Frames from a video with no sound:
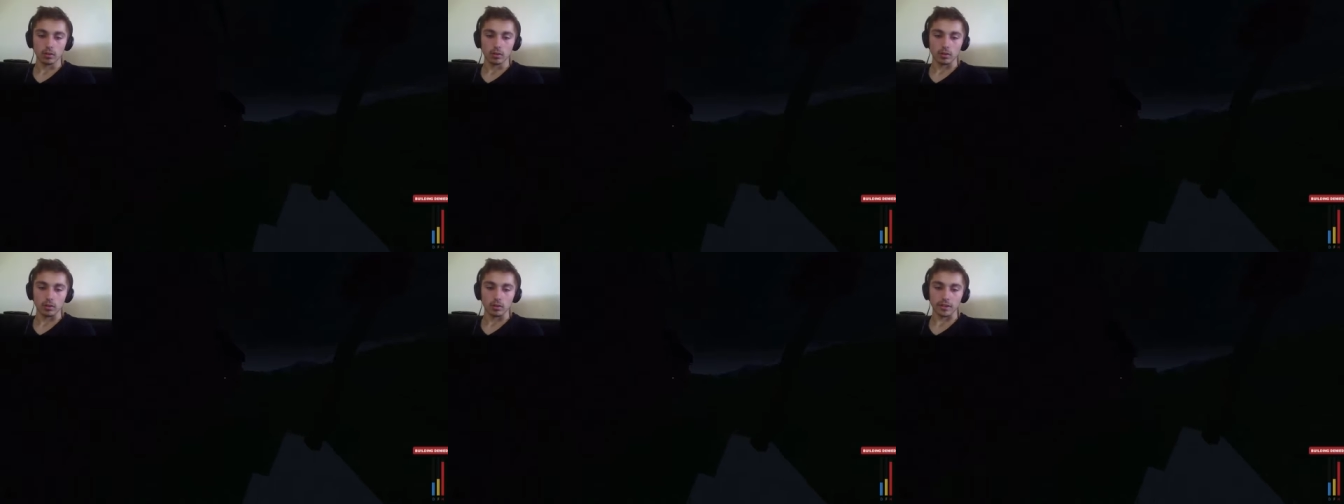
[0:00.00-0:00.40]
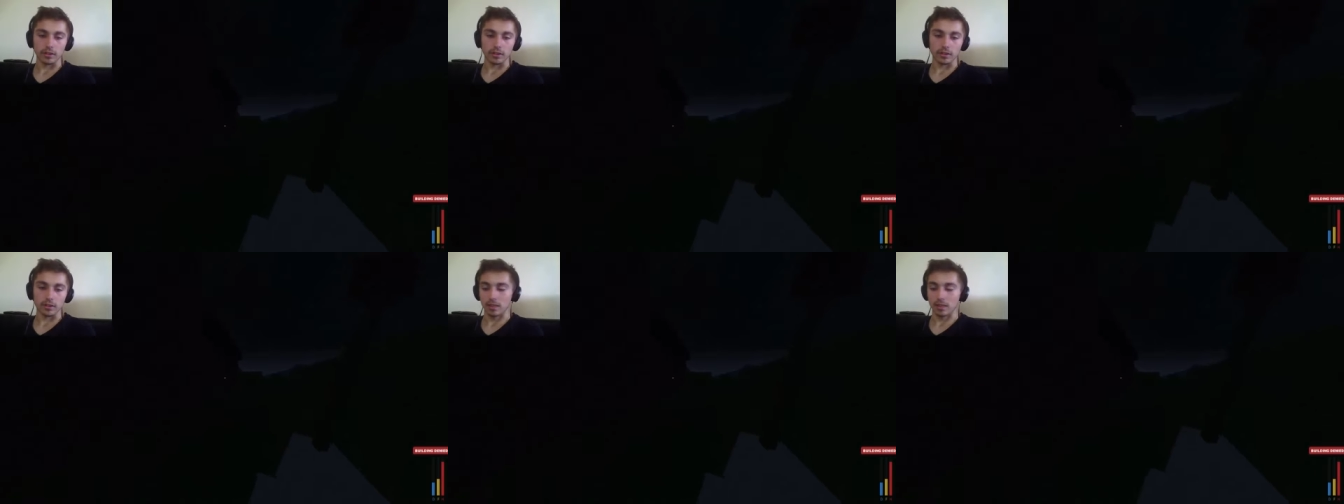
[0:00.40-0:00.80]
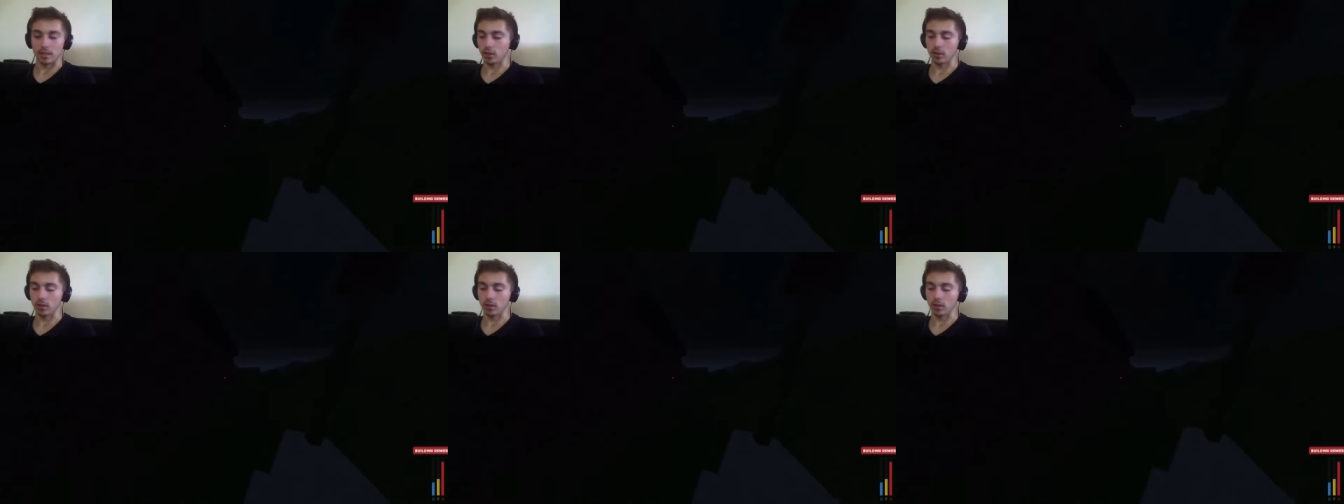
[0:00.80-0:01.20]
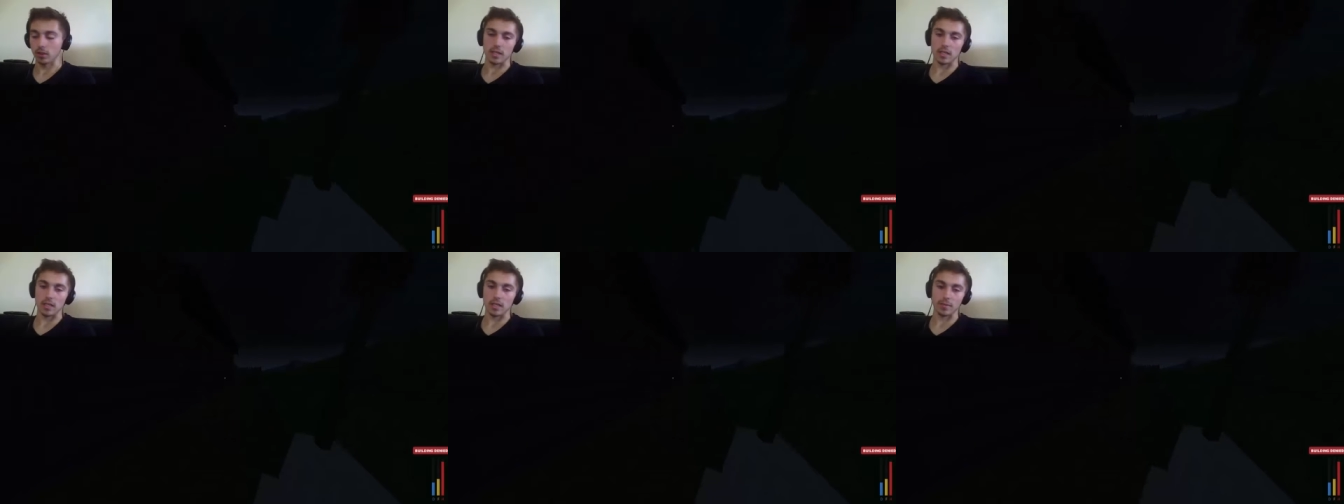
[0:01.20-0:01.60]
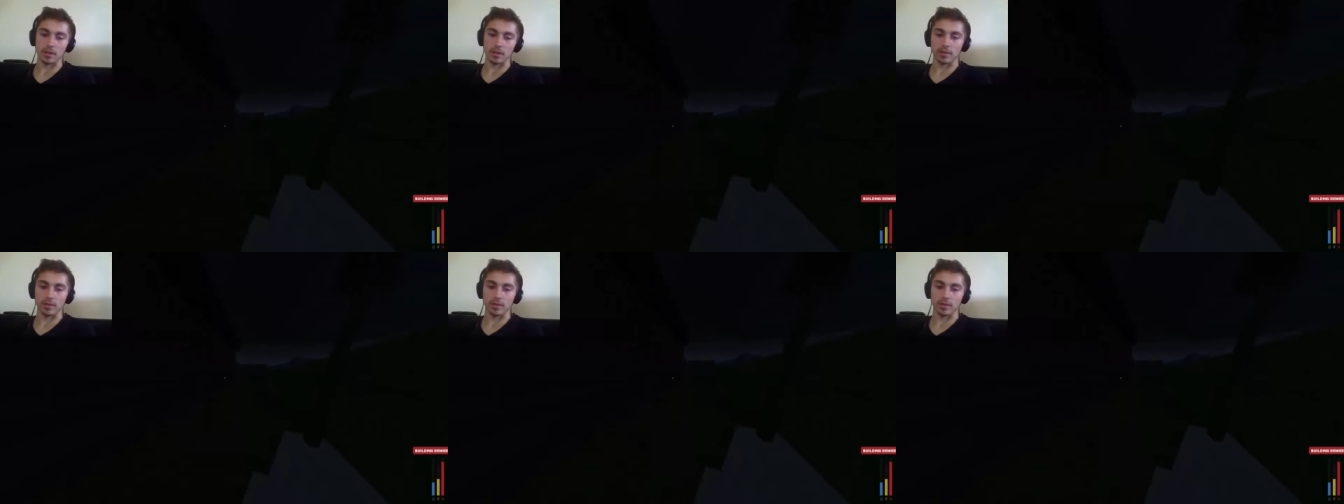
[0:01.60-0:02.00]
and they just have guns laying about
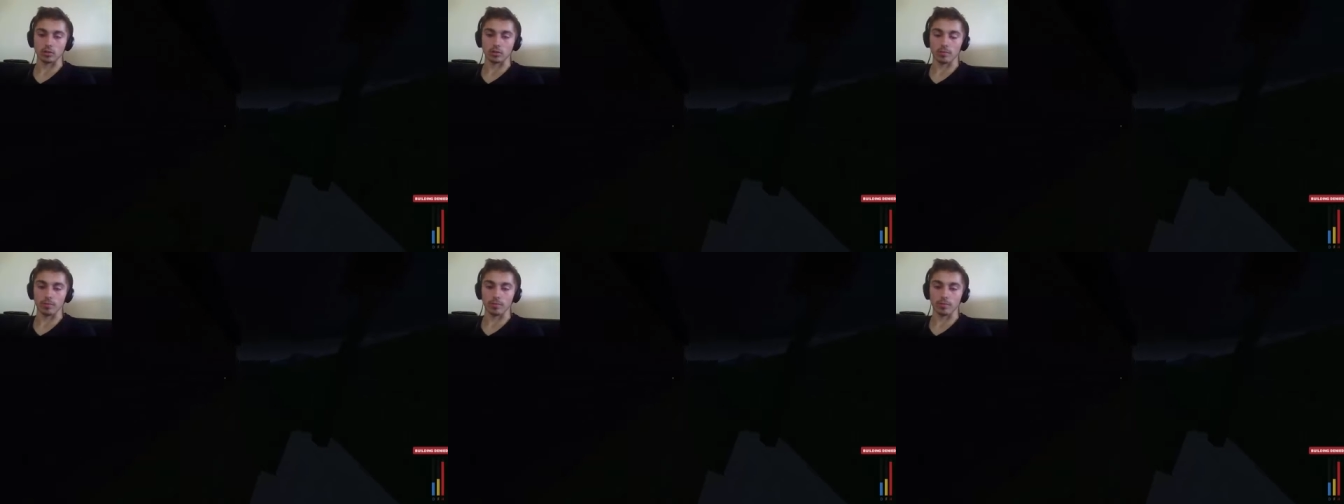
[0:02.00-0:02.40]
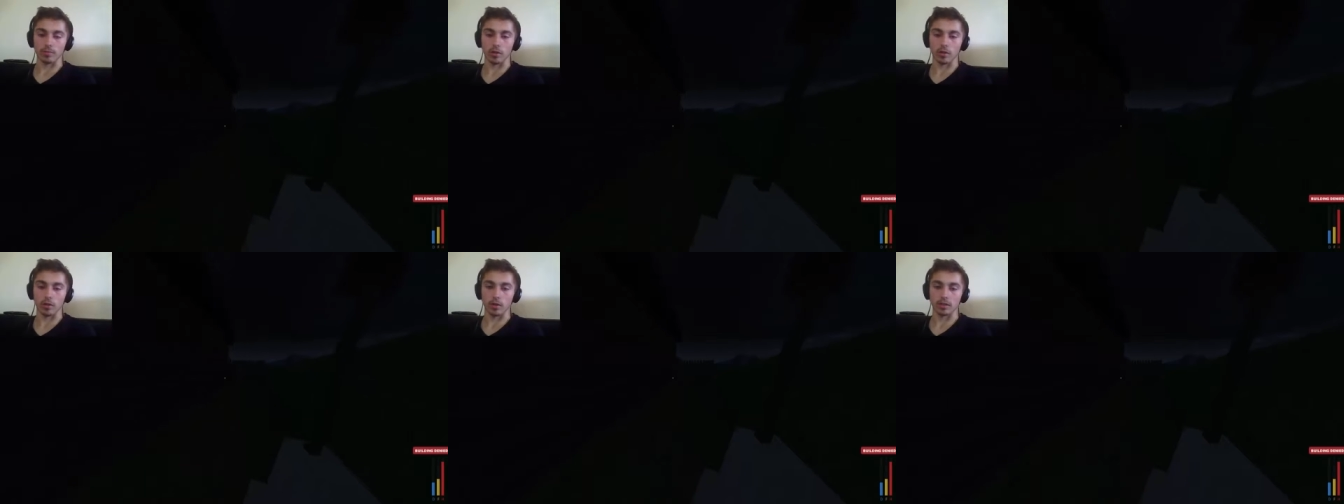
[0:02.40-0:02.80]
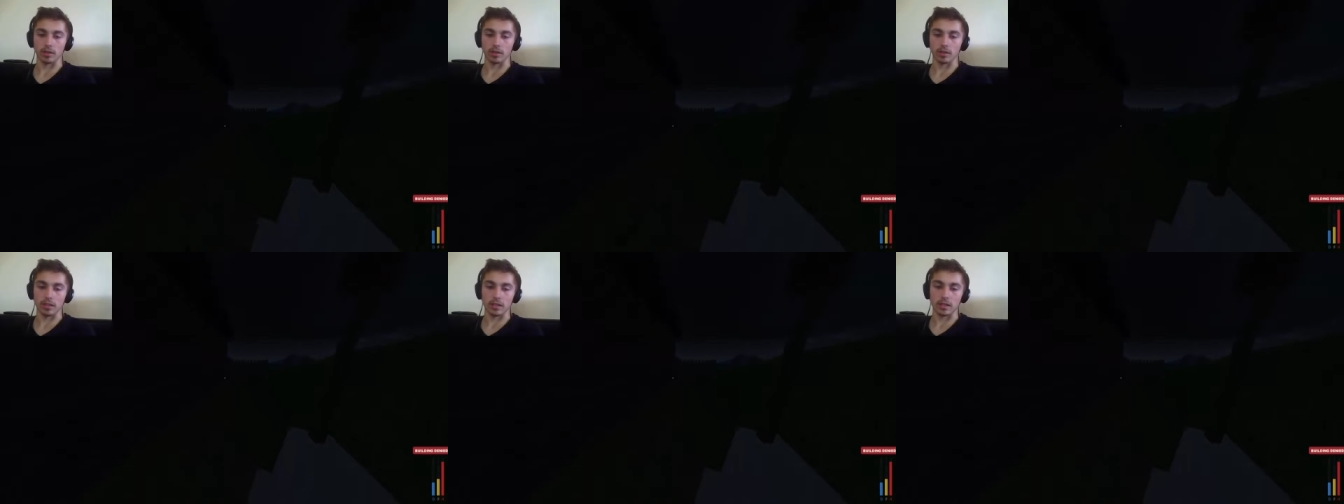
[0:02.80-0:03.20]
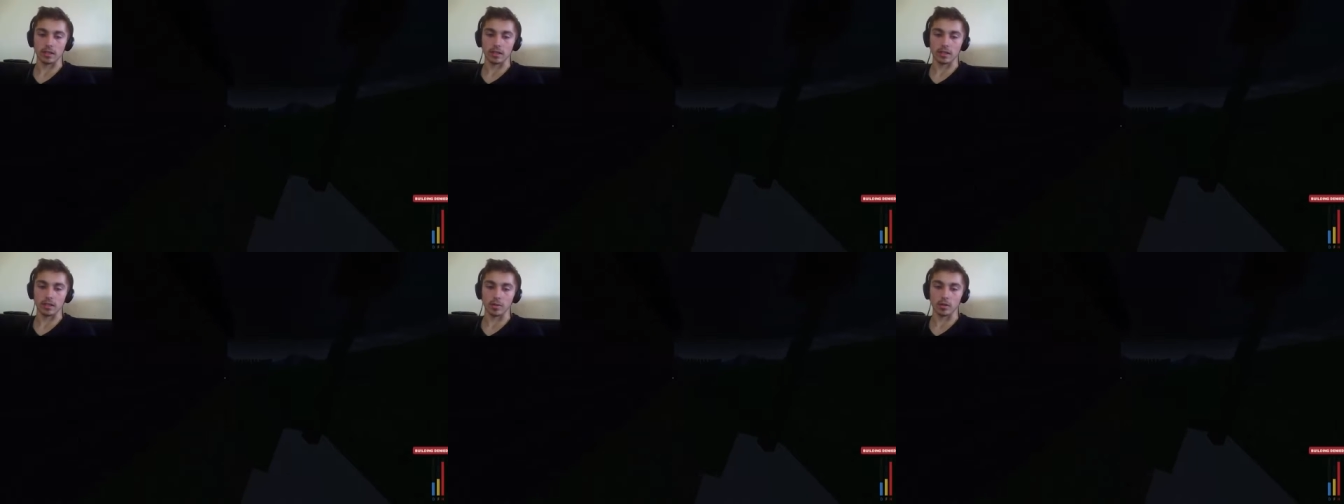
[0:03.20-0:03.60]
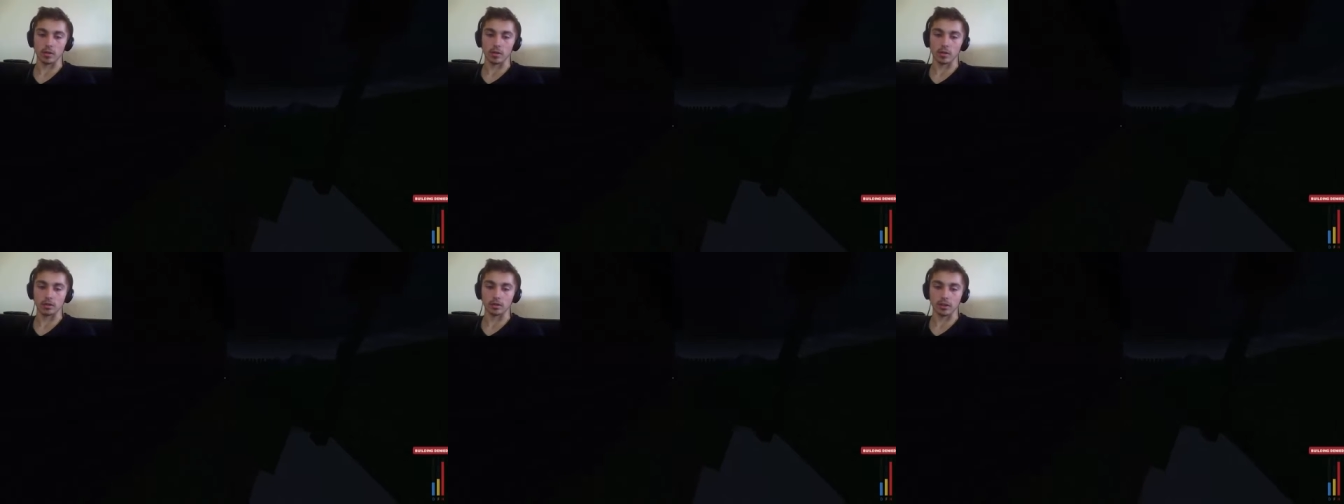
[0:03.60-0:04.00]
in a house with loads ammo
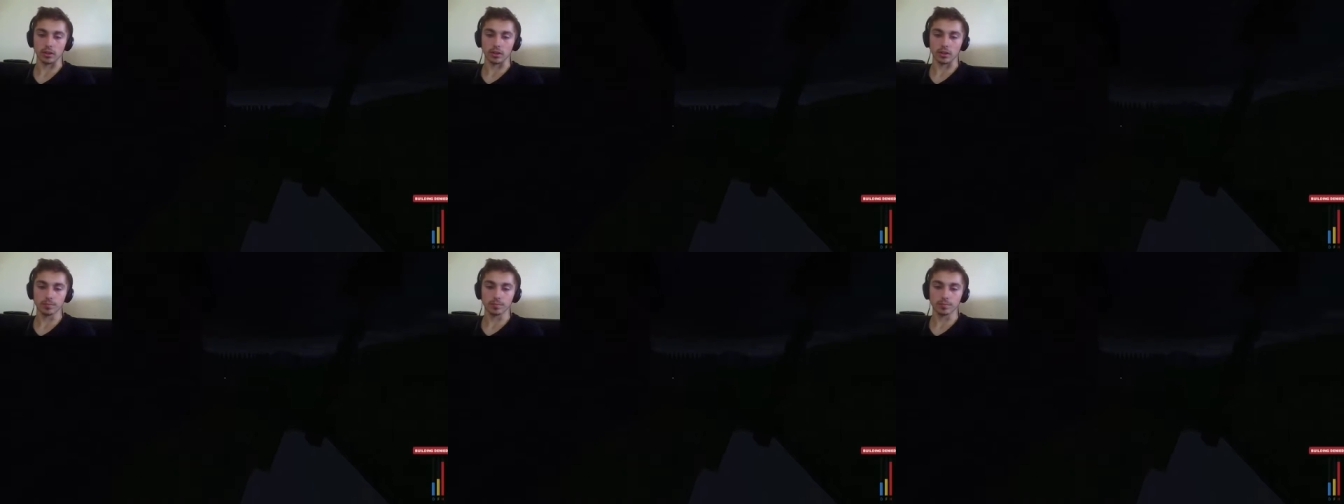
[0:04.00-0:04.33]
and shit.